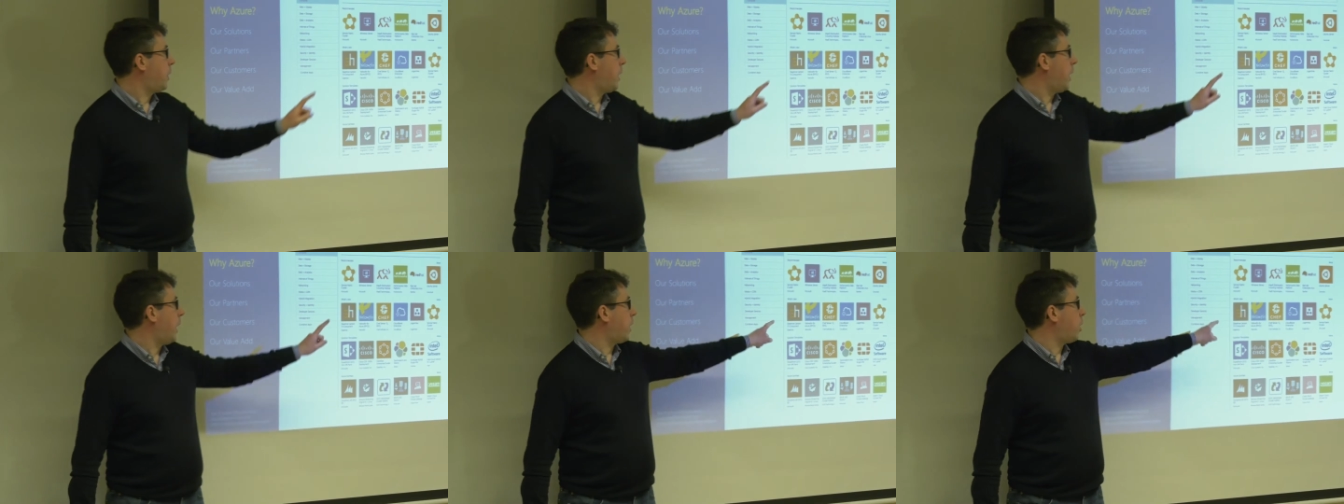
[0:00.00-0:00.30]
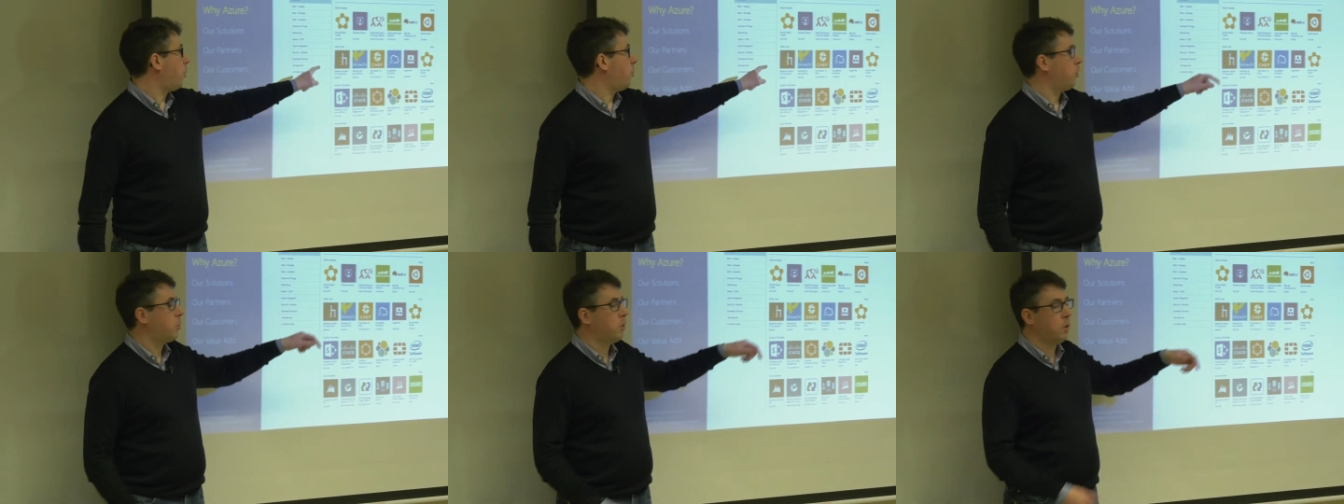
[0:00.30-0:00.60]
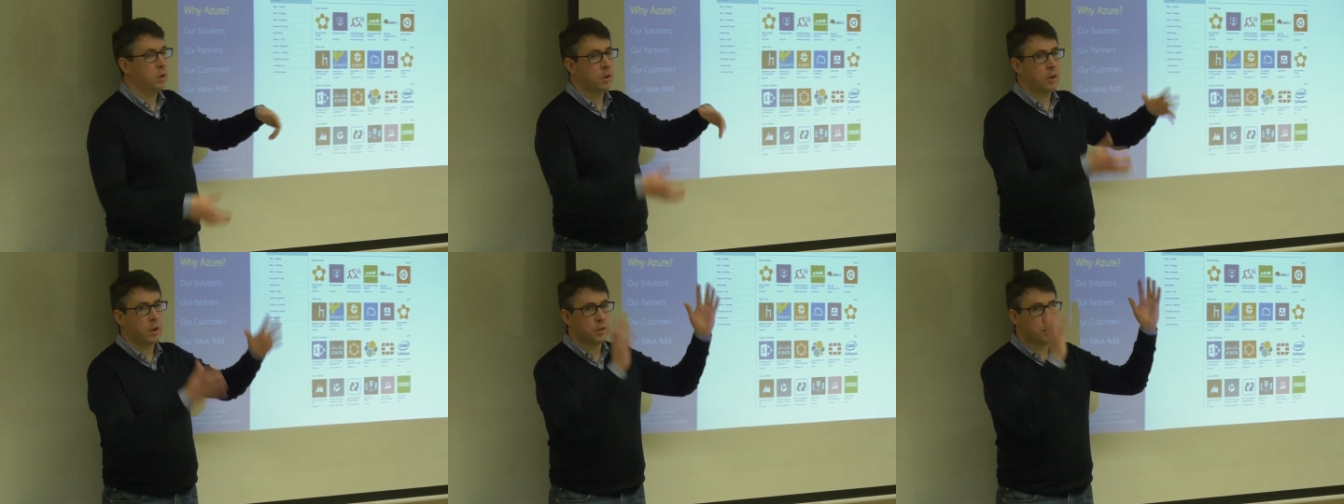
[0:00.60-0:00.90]
click a
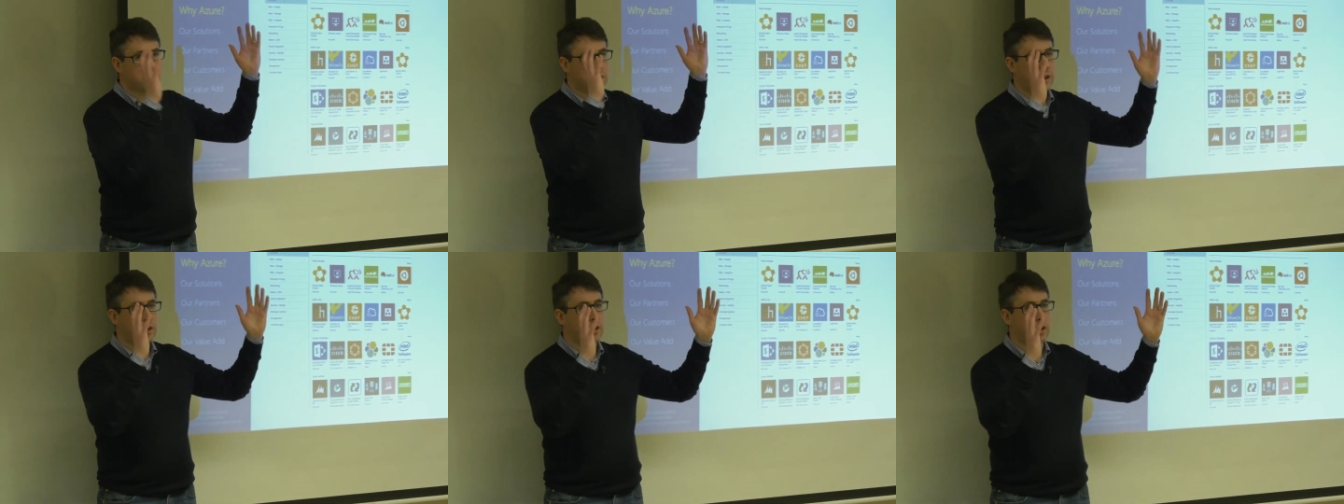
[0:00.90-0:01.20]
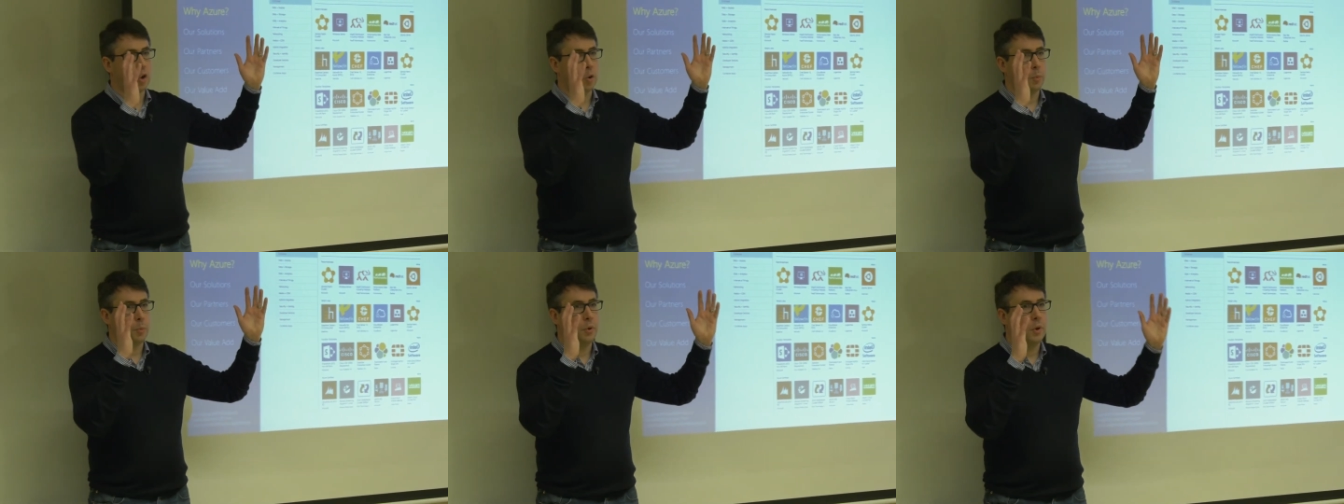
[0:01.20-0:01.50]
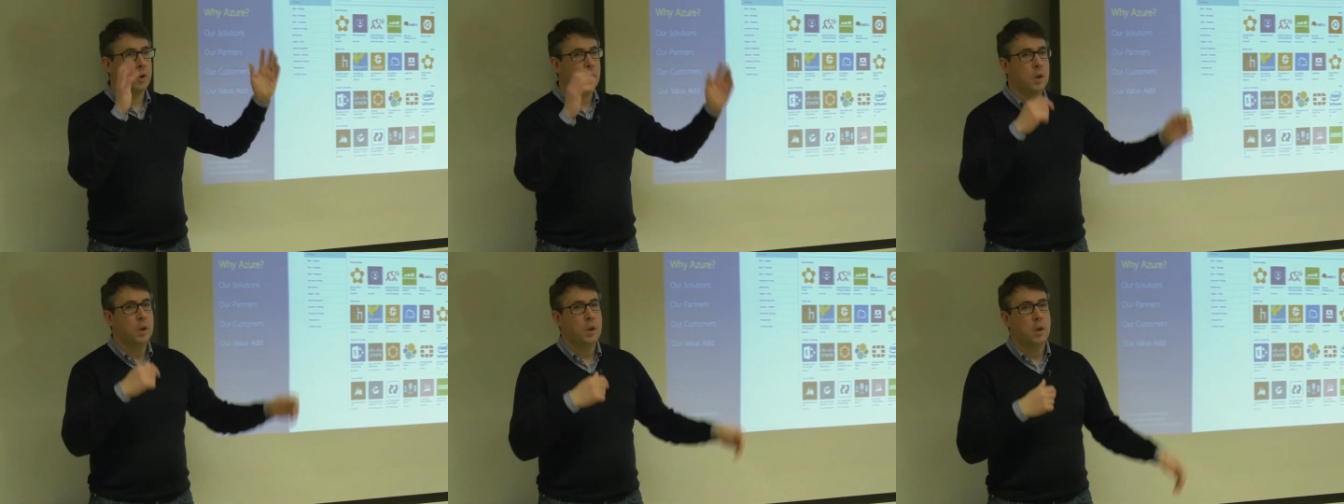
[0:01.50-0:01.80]
button and stand it up.
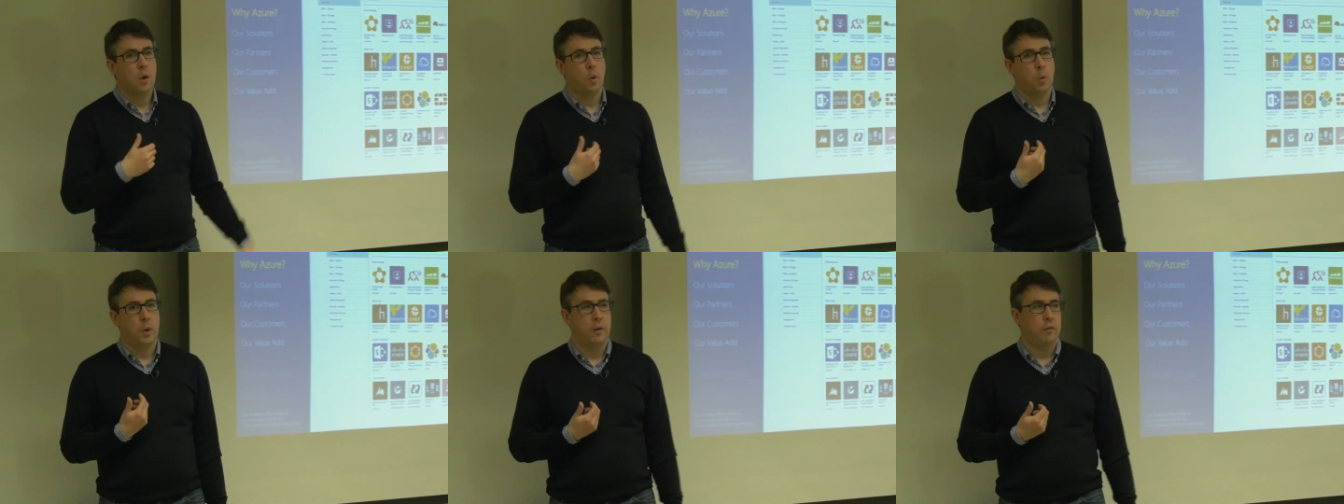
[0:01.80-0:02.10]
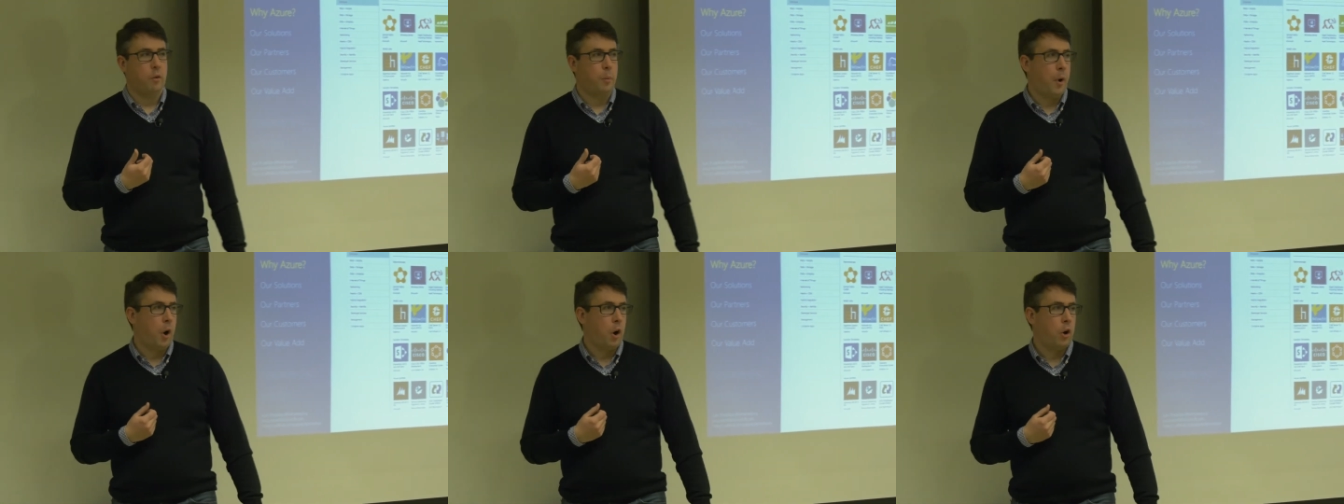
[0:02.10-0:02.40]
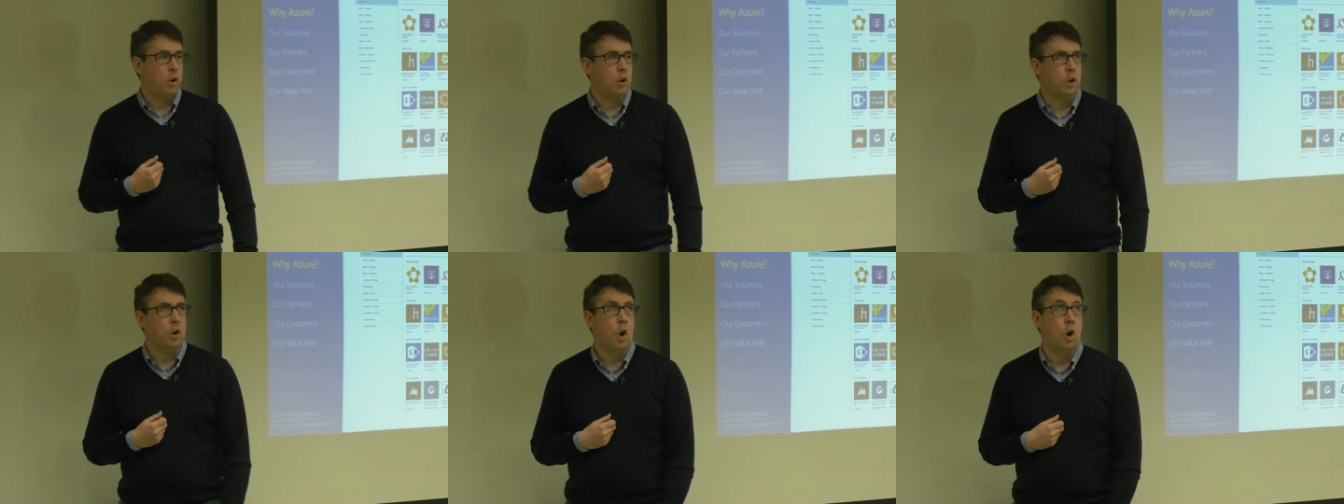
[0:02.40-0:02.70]
We have a
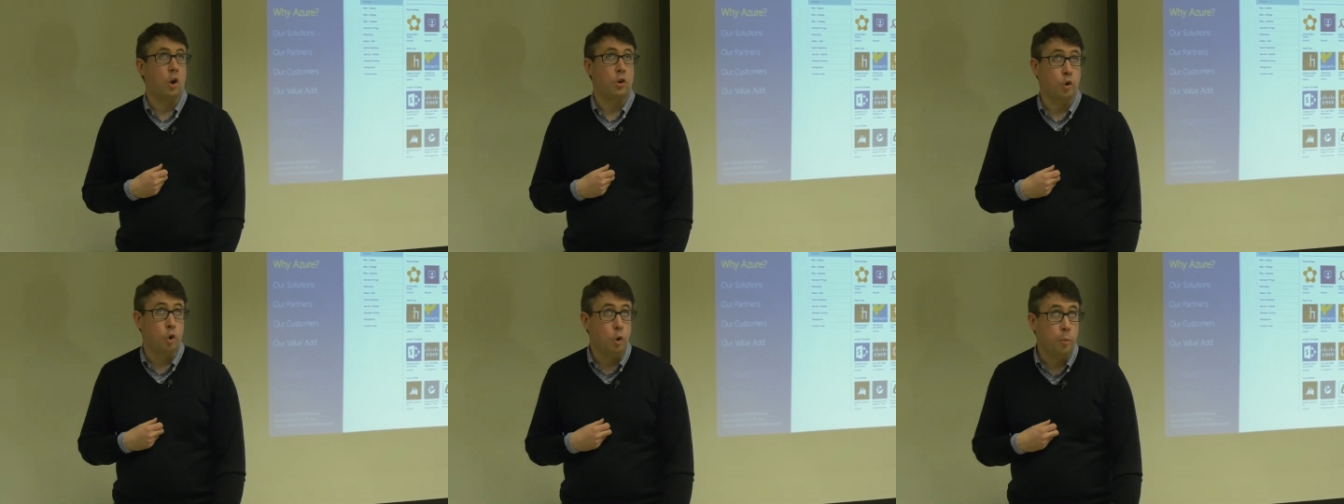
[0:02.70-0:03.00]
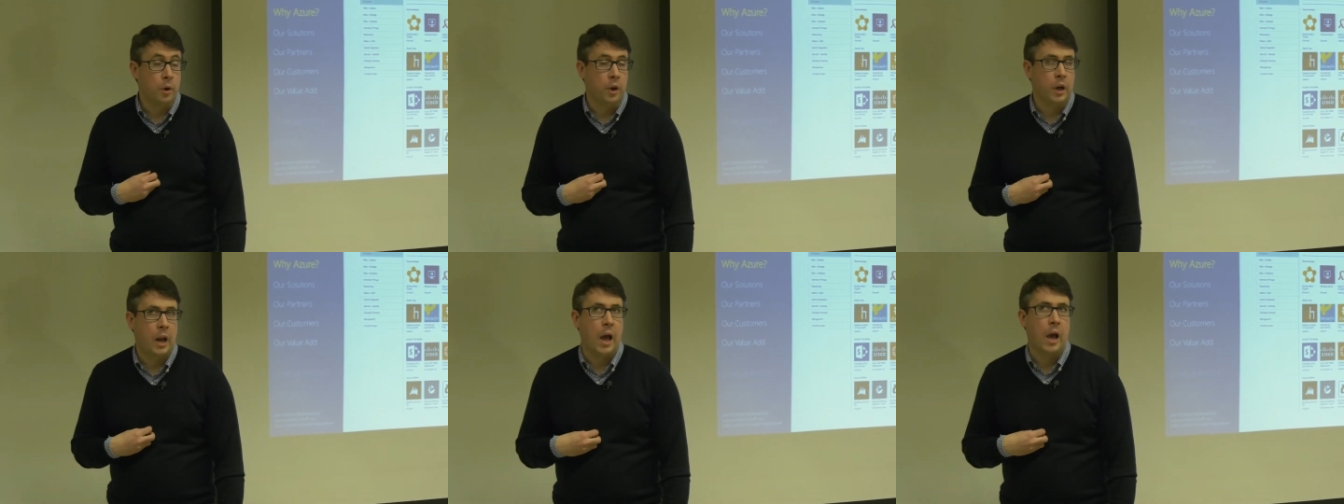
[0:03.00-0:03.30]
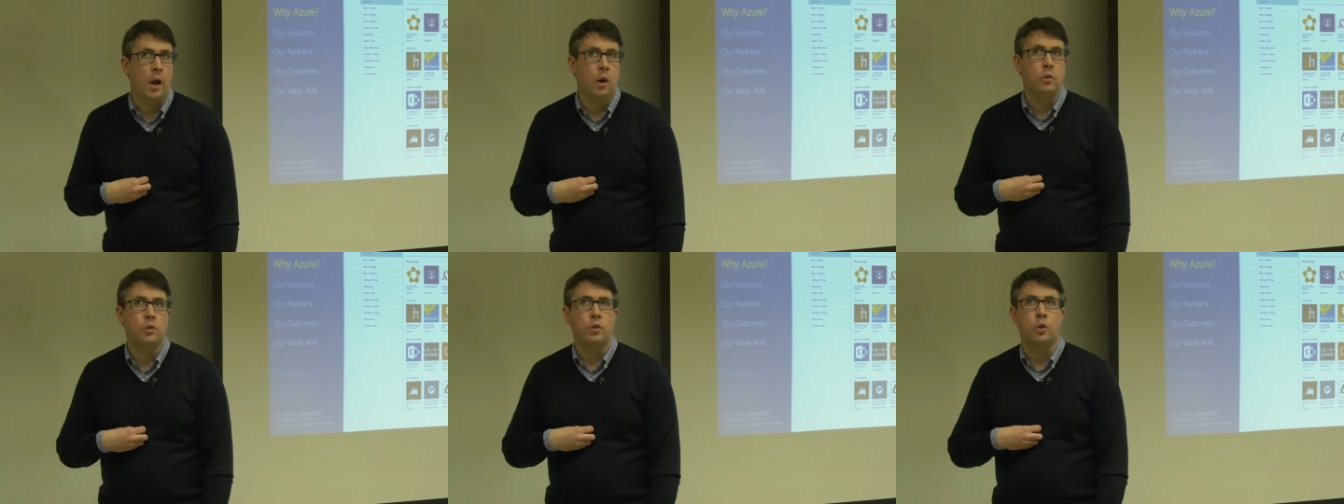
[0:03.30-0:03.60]
partner called Uber
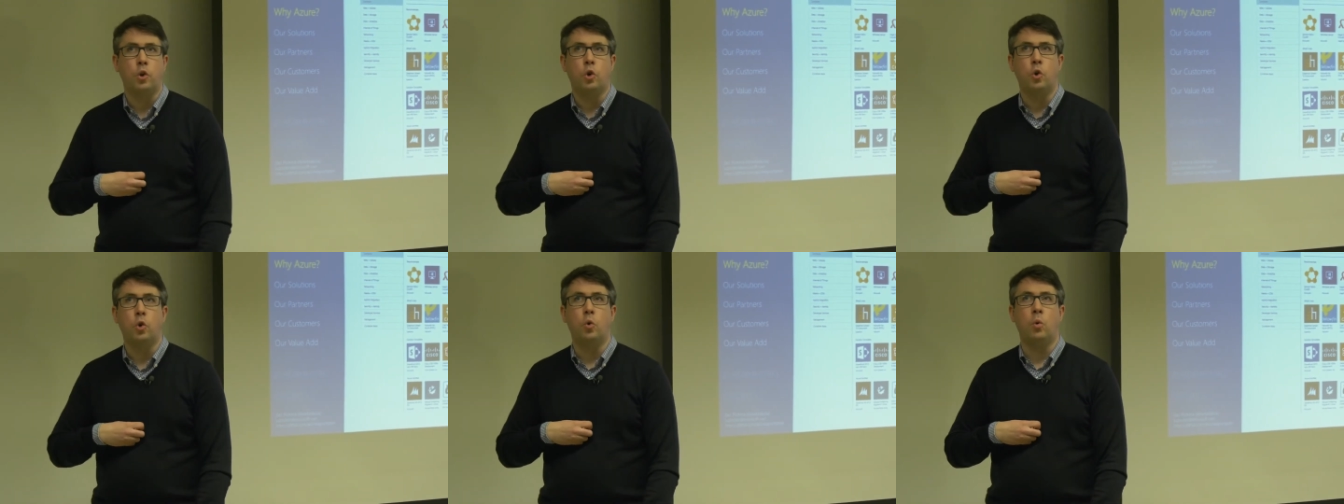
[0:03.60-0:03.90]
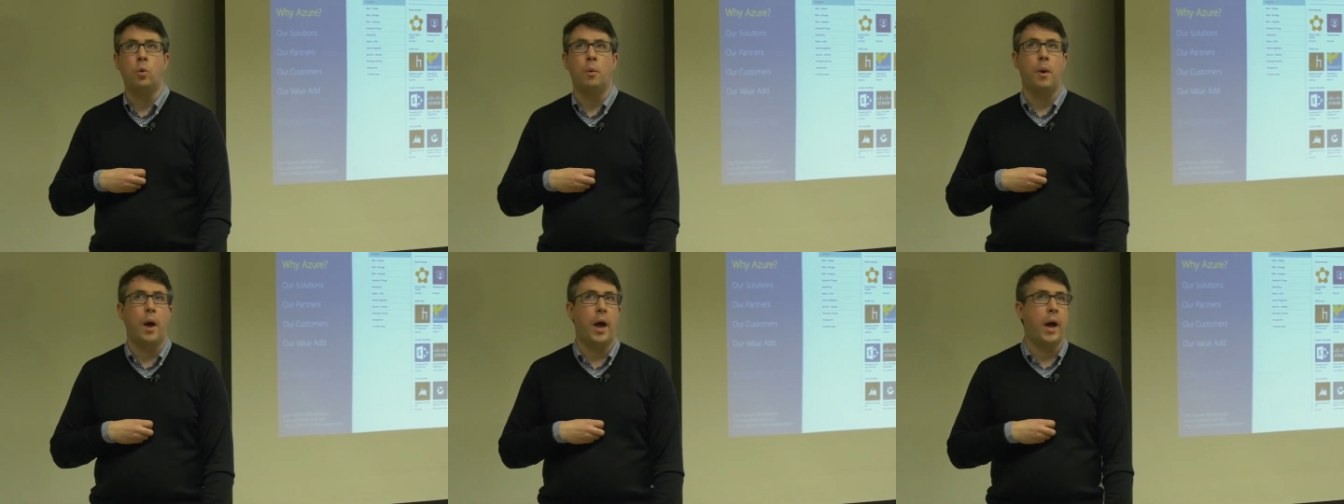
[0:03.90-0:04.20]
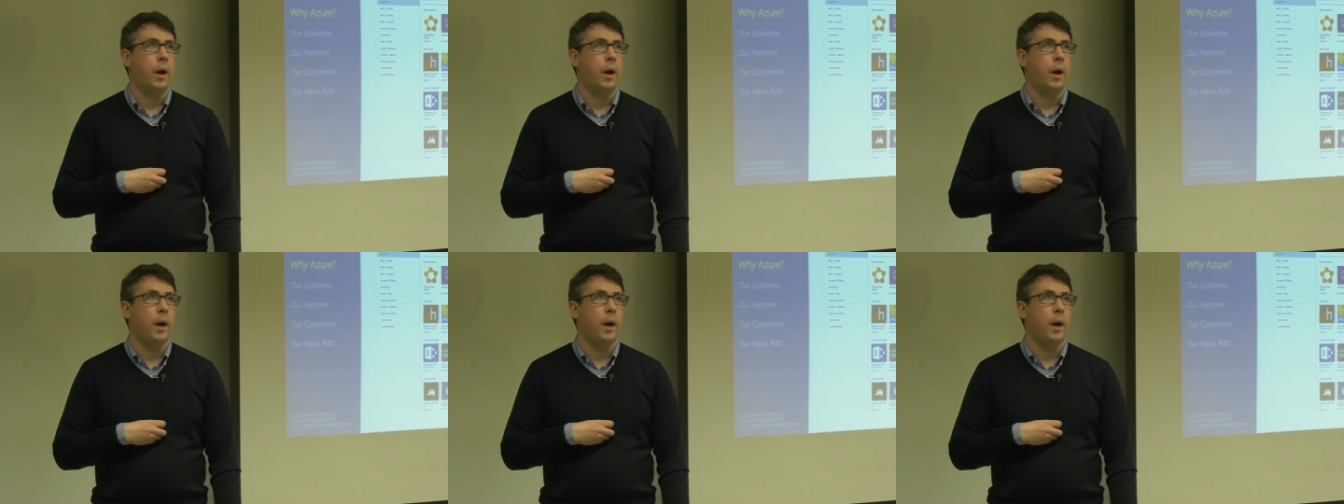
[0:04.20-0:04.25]
Cloud who